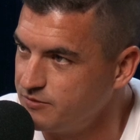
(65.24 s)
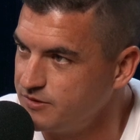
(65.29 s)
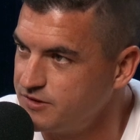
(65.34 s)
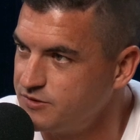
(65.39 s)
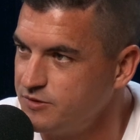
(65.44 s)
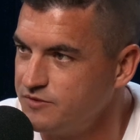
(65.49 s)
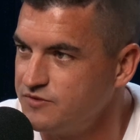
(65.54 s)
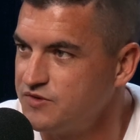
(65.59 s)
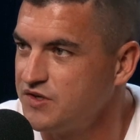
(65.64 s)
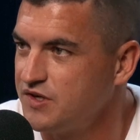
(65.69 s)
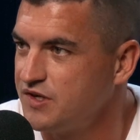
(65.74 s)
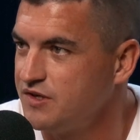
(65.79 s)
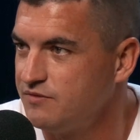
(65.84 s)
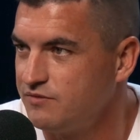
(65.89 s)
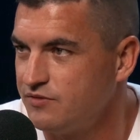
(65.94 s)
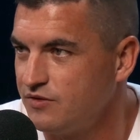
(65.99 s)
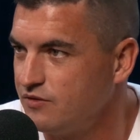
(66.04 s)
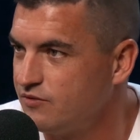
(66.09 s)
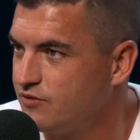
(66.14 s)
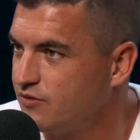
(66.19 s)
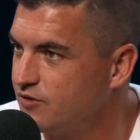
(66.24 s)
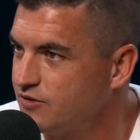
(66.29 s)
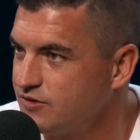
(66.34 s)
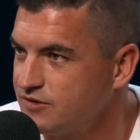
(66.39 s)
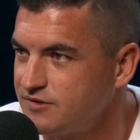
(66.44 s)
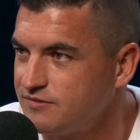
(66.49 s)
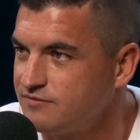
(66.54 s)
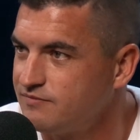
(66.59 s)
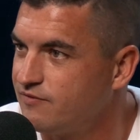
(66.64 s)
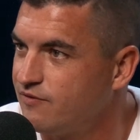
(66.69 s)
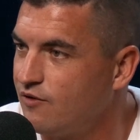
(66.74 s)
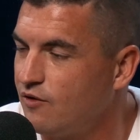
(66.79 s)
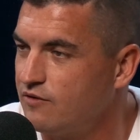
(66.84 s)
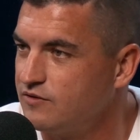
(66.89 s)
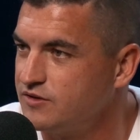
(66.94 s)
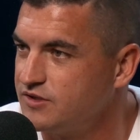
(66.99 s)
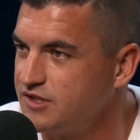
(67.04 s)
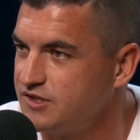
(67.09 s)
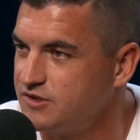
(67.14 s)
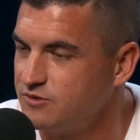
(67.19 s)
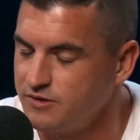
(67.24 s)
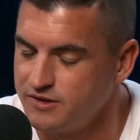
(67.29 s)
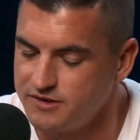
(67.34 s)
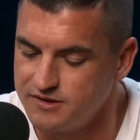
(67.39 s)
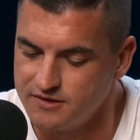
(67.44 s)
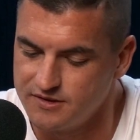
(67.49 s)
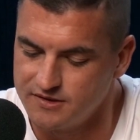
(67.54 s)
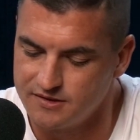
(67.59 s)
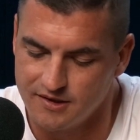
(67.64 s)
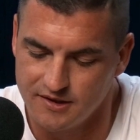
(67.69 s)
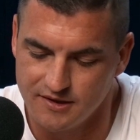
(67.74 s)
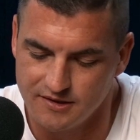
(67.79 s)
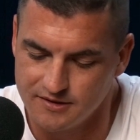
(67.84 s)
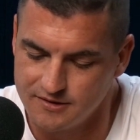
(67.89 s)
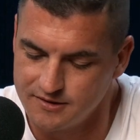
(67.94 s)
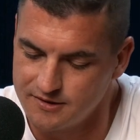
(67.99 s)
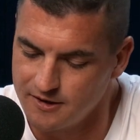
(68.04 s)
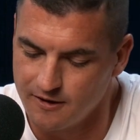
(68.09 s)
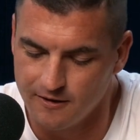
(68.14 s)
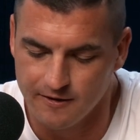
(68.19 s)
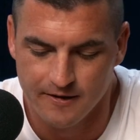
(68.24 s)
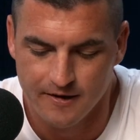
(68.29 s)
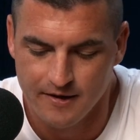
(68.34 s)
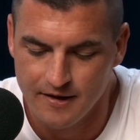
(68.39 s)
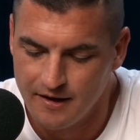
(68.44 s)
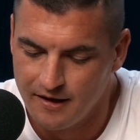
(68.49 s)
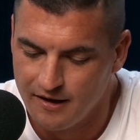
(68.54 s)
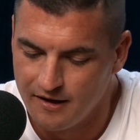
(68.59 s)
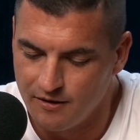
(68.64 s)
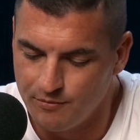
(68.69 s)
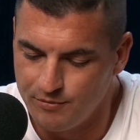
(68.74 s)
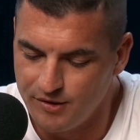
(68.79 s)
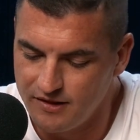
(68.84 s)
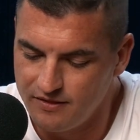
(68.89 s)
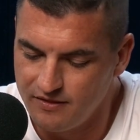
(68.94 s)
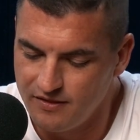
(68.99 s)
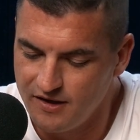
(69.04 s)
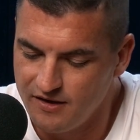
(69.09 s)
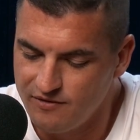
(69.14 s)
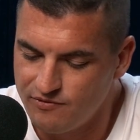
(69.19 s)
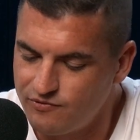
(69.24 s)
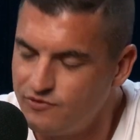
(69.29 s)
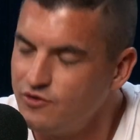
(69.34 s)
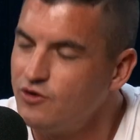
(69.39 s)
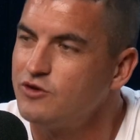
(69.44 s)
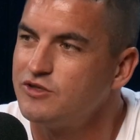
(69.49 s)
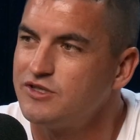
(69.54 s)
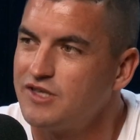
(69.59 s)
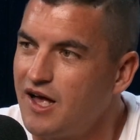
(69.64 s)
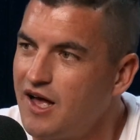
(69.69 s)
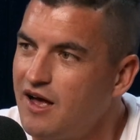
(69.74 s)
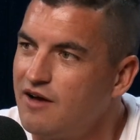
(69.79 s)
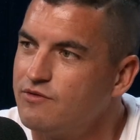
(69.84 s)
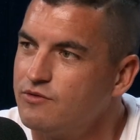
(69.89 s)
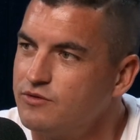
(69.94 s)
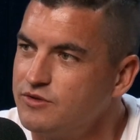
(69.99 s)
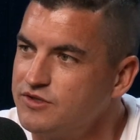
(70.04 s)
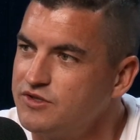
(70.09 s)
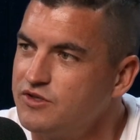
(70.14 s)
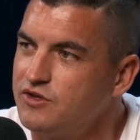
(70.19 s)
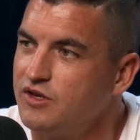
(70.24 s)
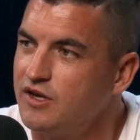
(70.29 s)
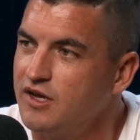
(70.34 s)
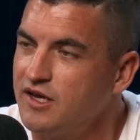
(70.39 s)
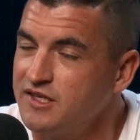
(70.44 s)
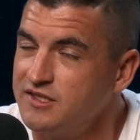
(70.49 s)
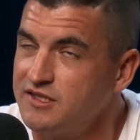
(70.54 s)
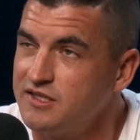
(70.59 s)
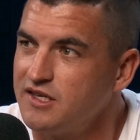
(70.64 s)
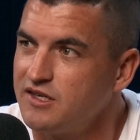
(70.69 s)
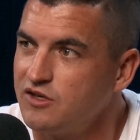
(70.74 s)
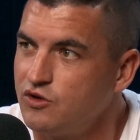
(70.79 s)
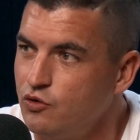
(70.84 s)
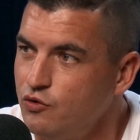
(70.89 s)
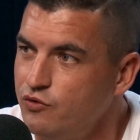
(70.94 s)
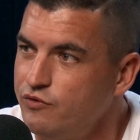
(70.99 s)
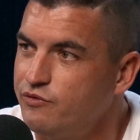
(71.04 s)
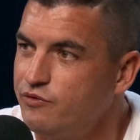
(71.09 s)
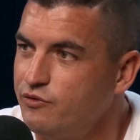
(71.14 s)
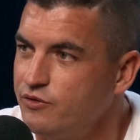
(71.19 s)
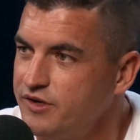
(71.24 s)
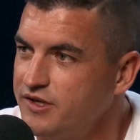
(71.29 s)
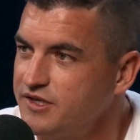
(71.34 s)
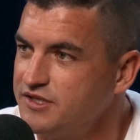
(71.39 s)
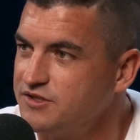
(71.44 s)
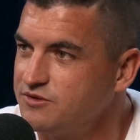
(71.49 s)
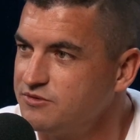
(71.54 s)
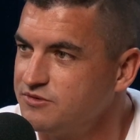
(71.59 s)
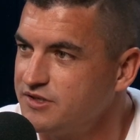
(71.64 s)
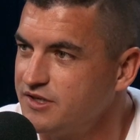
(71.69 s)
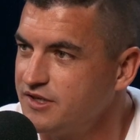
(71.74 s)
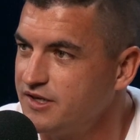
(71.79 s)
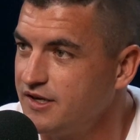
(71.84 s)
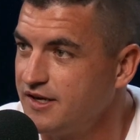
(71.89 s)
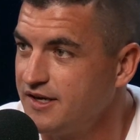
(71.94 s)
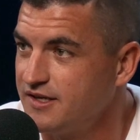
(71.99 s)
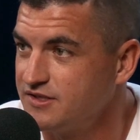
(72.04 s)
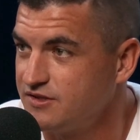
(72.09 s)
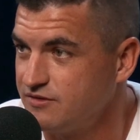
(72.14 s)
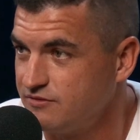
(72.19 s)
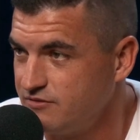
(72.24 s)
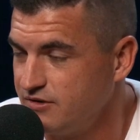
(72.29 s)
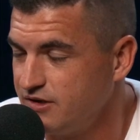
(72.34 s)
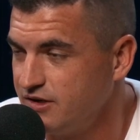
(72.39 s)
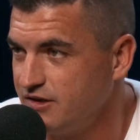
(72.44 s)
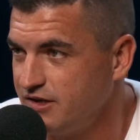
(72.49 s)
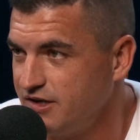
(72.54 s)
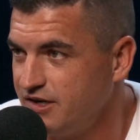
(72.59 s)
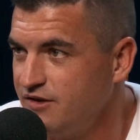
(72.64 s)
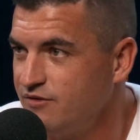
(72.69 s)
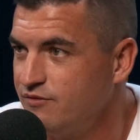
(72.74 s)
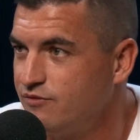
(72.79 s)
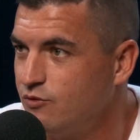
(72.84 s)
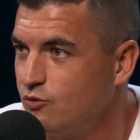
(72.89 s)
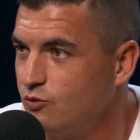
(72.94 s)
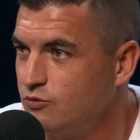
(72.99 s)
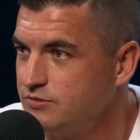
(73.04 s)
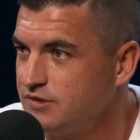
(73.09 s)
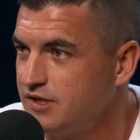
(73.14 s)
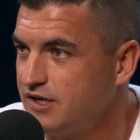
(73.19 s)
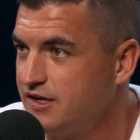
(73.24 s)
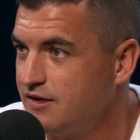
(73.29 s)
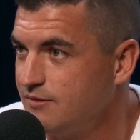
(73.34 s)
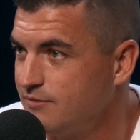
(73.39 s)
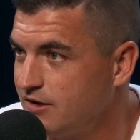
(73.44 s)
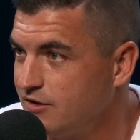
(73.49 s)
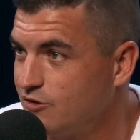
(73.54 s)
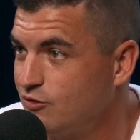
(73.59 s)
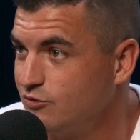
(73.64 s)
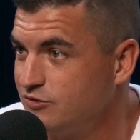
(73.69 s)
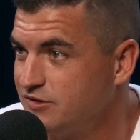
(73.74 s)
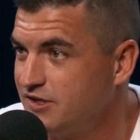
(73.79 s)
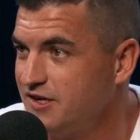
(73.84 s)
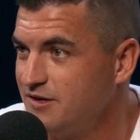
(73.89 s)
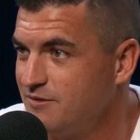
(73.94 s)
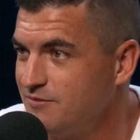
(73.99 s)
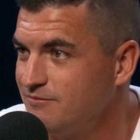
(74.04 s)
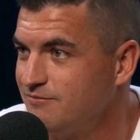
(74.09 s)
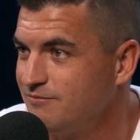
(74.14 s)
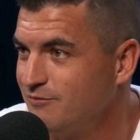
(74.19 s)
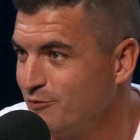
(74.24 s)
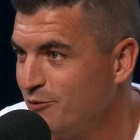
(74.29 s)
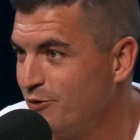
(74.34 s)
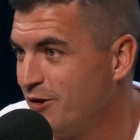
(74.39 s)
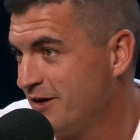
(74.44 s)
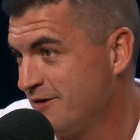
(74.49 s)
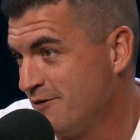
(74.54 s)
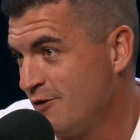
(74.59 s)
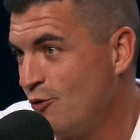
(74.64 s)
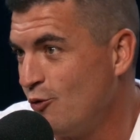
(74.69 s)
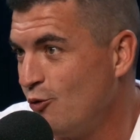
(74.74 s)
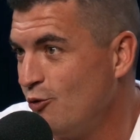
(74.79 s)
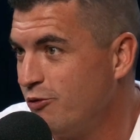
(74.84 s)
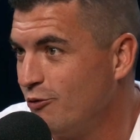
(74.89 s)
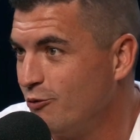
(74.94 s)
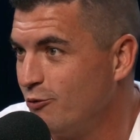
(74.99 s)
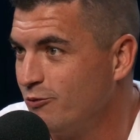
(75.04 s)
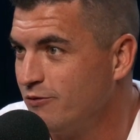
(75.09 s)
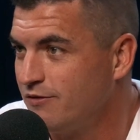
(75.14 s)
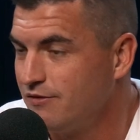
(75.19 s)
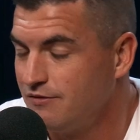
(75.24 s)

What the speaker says: which we've seen for the first 5 or 6 weeks of the season. So, I mean, their first half was as good footy as you'll see against a really informed team and a good team, Hawthorn.